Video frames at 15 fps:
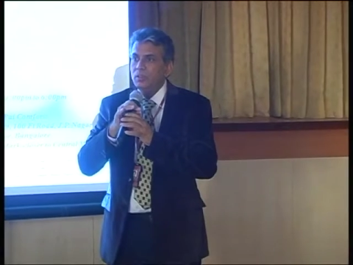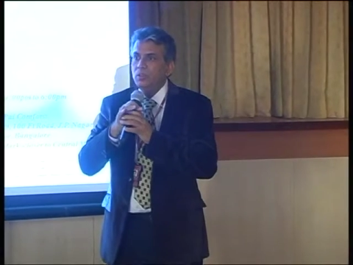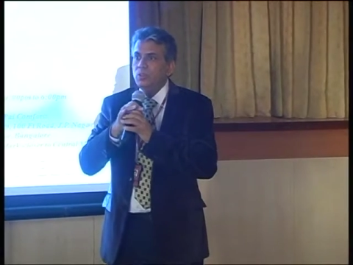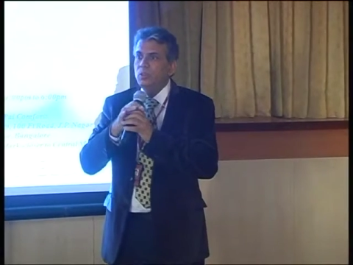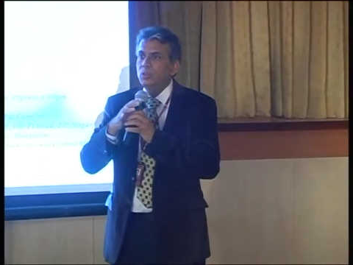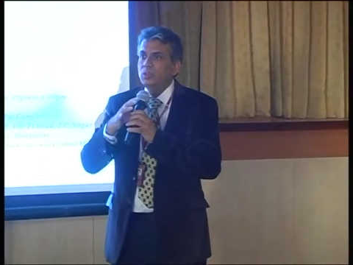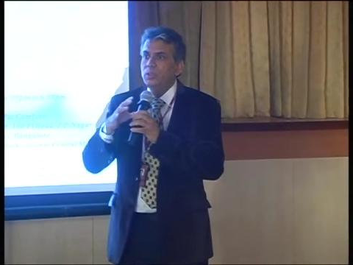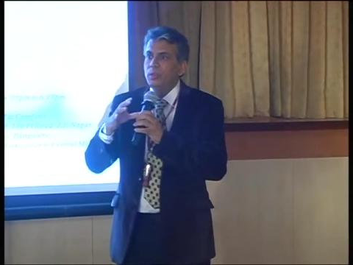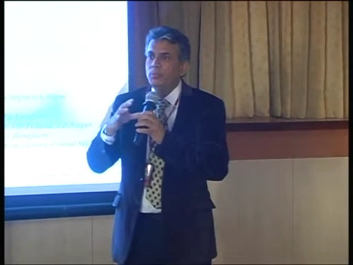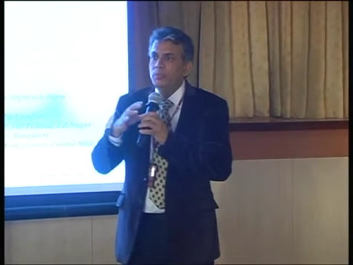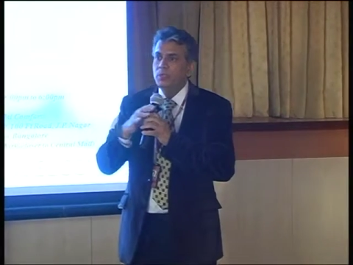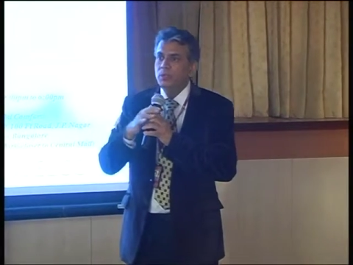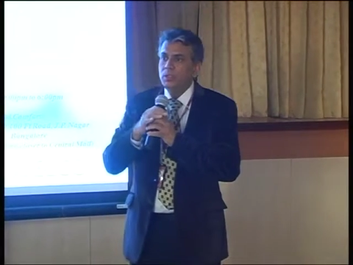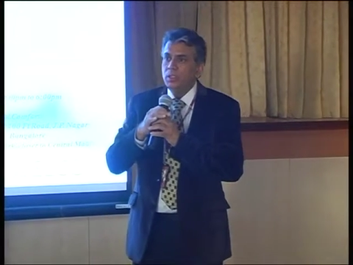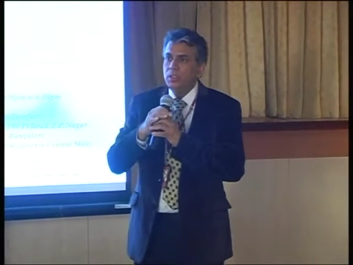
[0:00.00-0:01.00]
goes up,
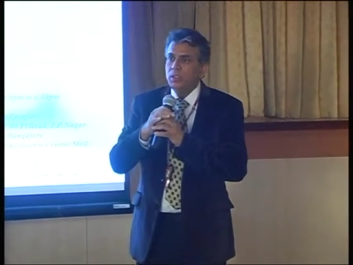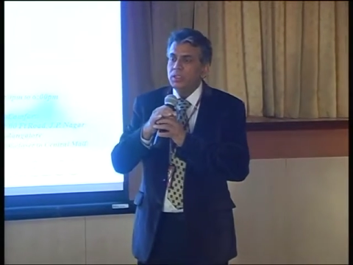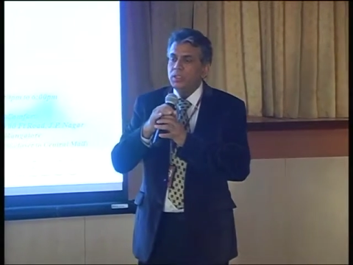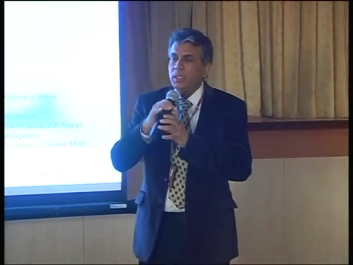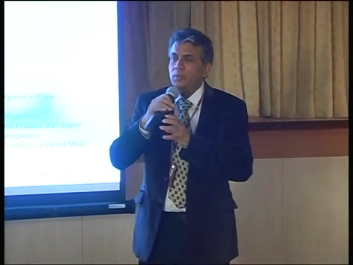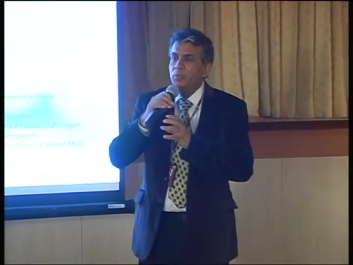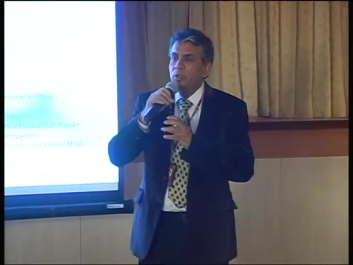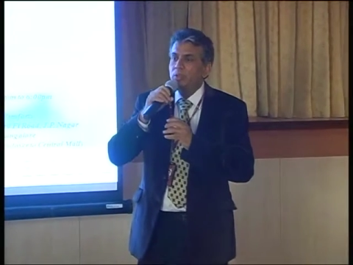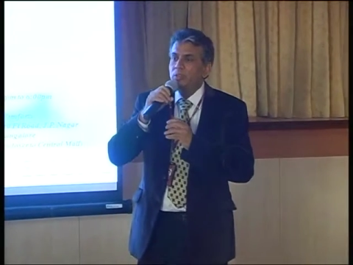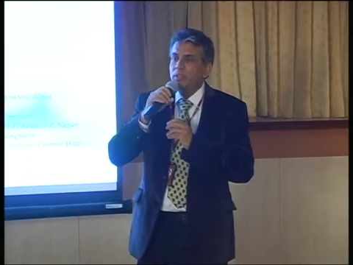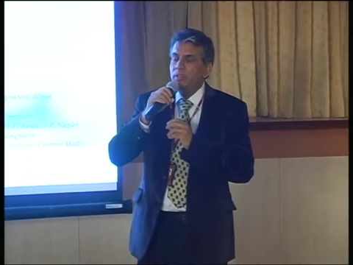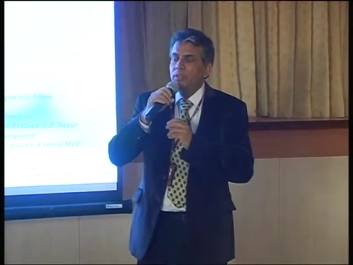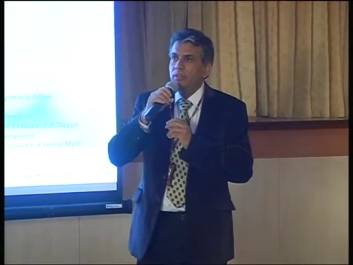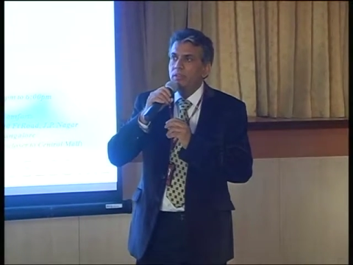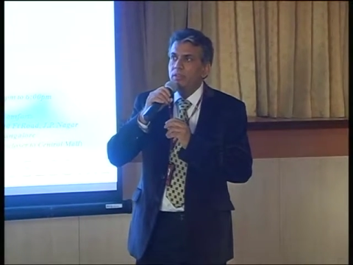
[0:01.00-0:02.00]
say,
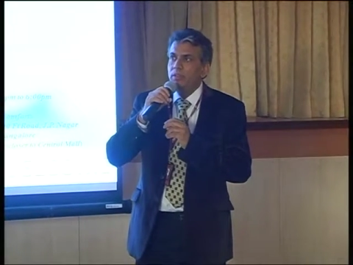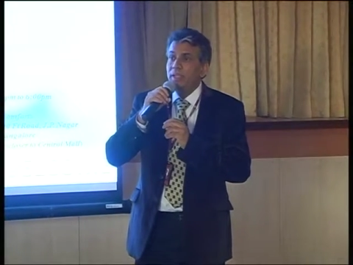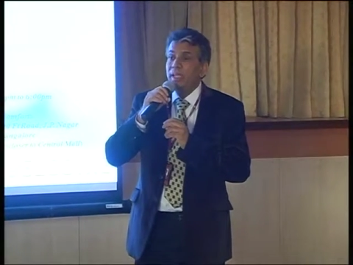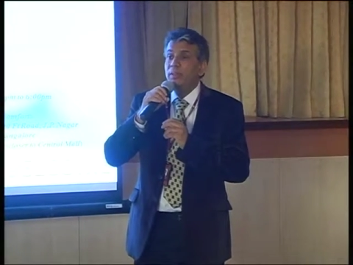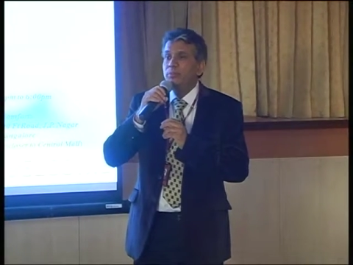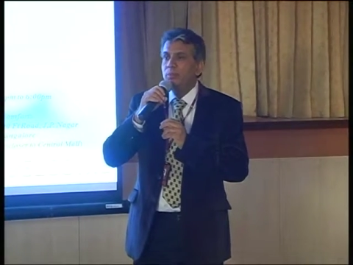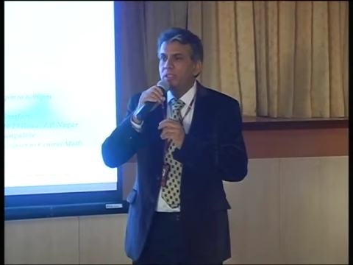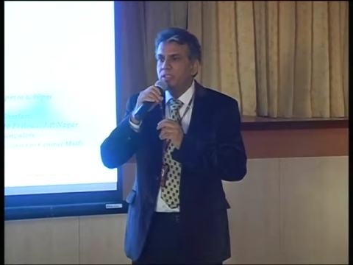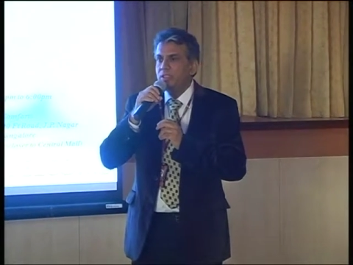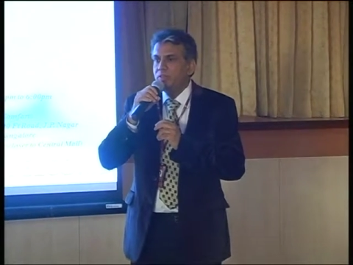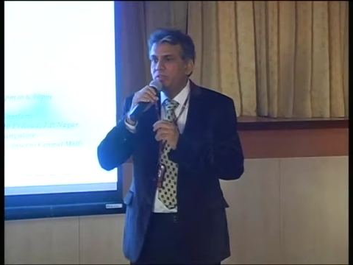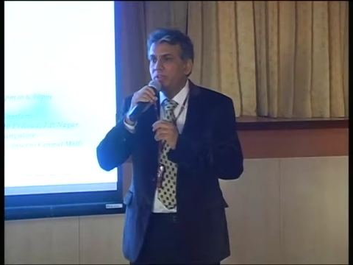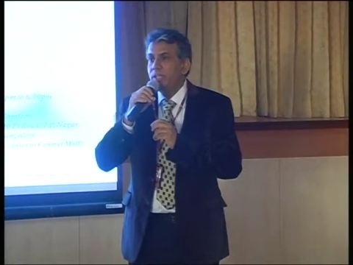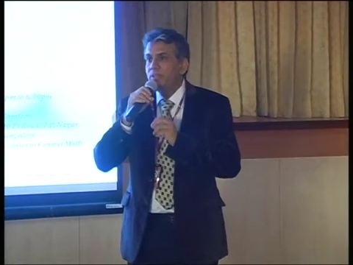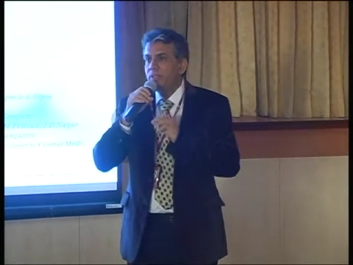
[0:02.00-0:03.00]
about 10%,
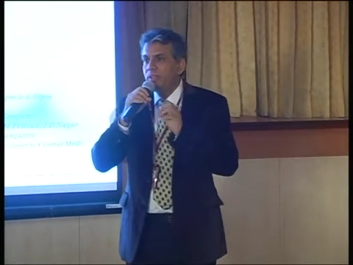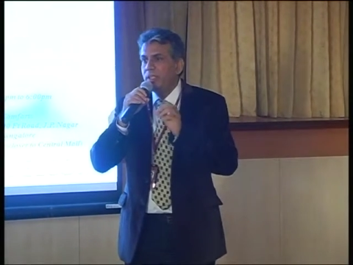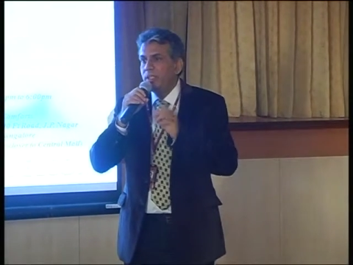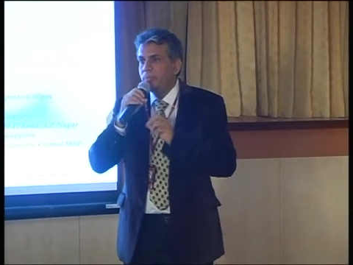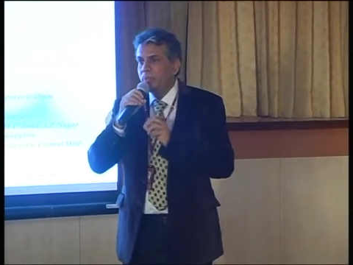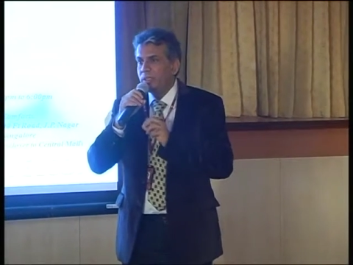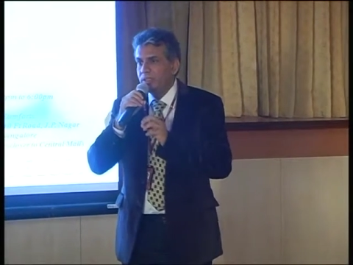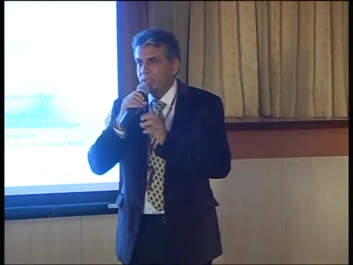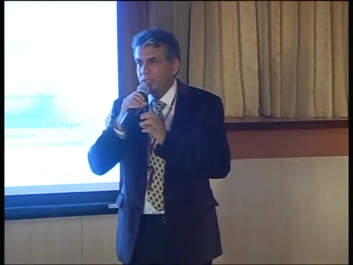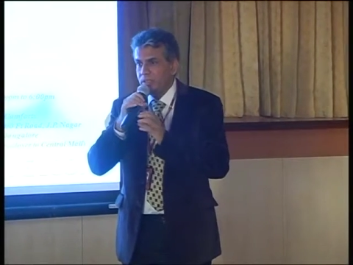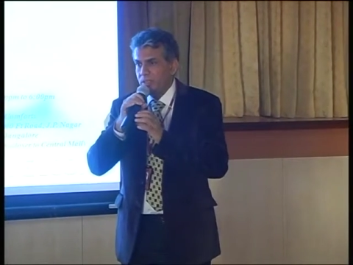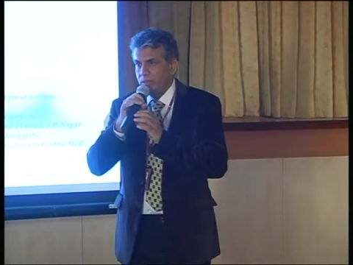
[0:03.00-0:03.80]
5 to 10%.